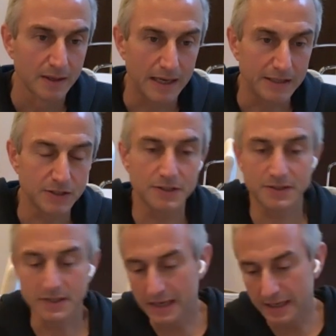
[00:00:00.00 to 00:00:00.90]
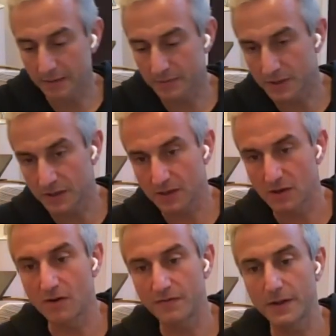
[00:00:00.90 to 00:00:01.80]
I just decided I was going to
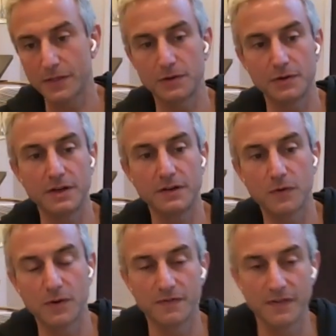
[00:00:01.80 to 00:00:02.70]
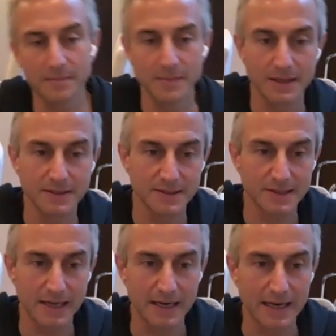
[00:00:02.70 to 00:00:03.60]
carve out 30 to 45 minutes,
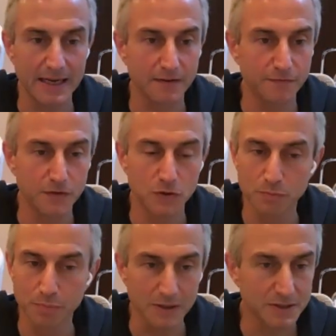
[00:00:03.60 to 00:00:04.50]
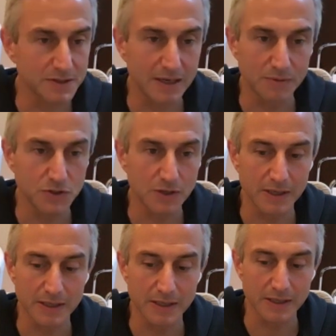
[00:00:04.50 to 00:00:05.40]
and I had a few books that I was
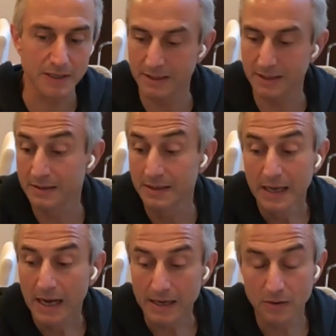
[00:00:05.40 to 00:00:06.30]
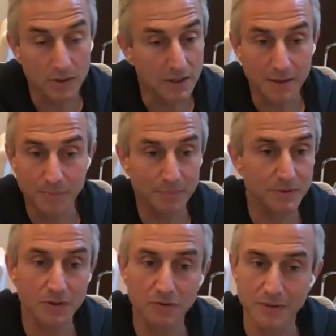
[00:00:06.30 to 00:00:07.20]
trying to read. And I know a lot of people
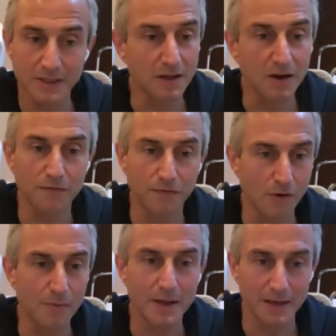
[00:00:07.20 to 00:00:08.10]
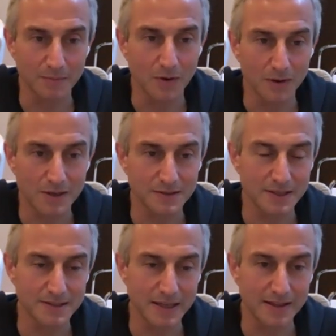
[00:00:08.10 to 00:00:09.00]
don't read long form anymore because
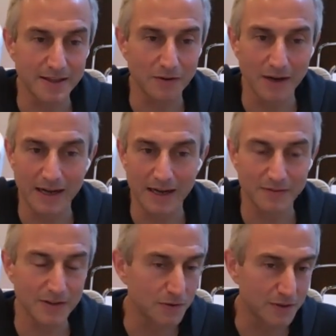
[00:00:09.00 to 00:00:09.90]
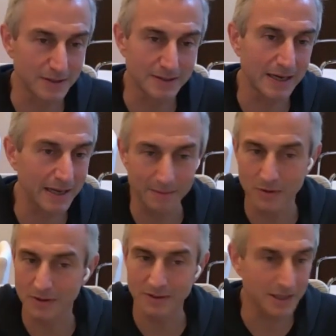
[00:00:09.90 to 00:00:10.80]
they say they don't have either the time
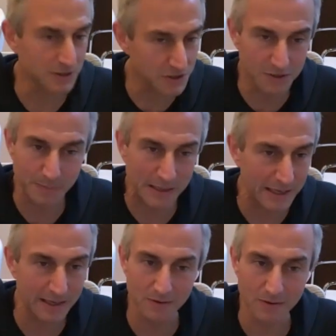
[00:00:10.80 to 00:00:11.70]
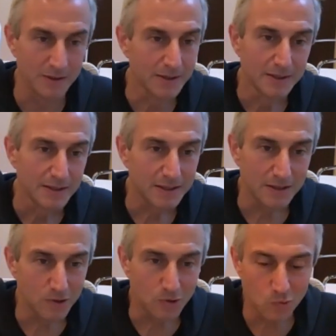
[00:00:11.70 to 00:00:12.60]
or attention span or, you
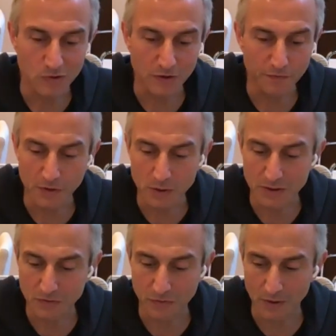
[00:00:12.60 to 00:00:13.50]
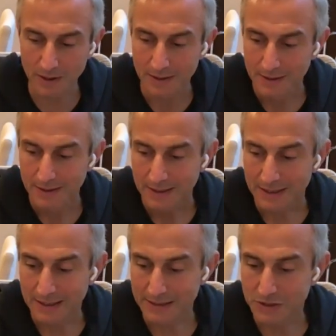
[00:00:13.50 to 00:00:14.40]
know, the focus for it.
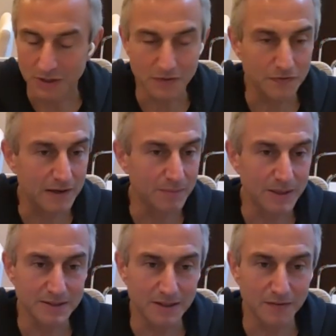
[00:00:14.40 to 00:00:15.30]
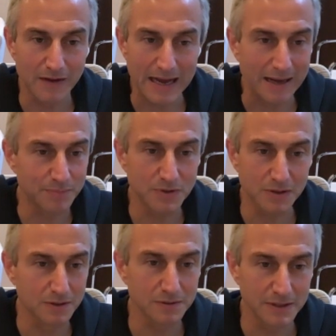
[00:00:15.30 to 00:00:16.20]
And I just found myself
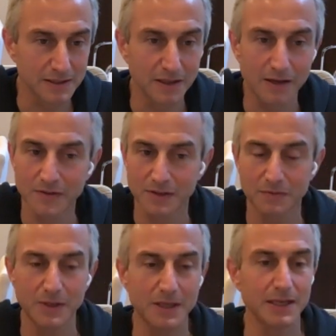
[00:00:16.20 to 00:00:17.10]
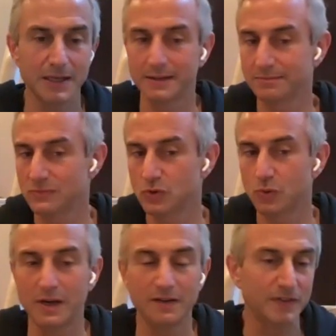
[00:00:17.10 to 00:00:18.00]
absolutely loving reading
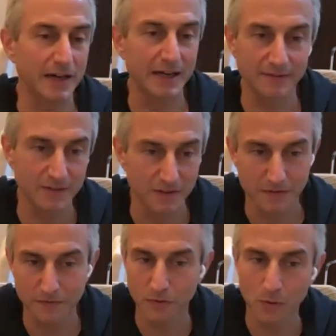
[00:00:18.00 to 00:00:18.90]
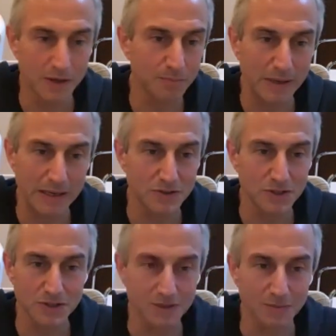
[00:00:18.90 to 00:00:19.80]
25 to 40
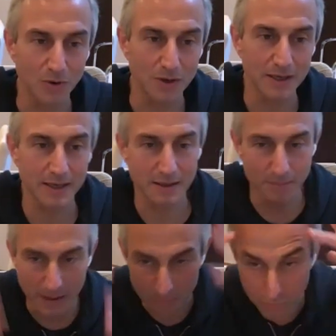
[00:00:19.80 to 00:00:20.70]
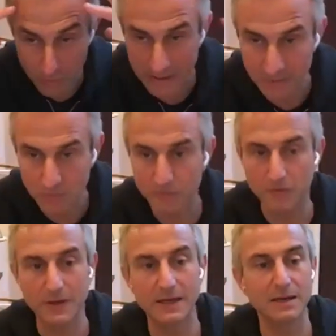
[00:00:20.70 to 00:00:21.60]
pages in the morning, and my brain would
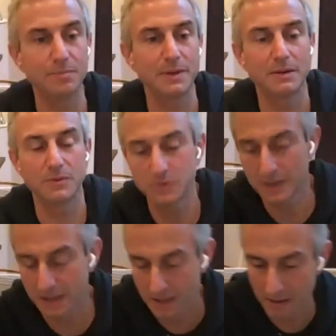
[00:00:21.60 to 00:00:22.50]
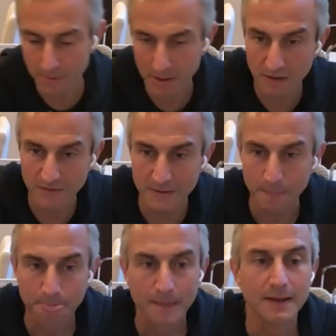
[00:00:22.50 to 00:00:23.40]
free up and I would drink a cup of coffee.
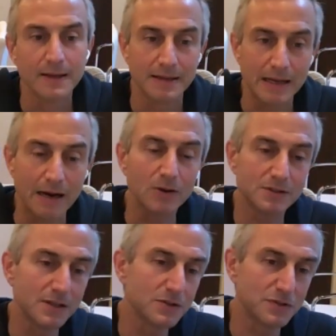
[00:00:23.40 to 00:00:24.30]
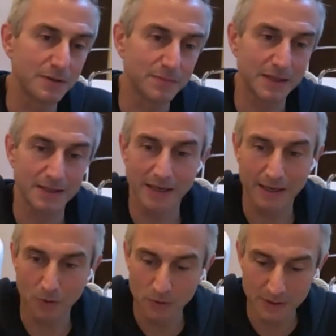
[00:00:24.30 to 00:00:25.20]
Now I'll tell you something that I
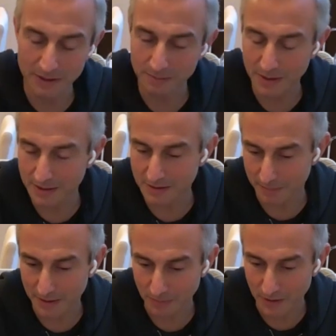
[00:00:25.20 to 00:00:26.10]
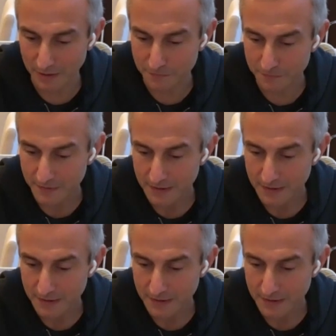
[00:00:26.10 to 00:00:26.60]
only admitted to my wife.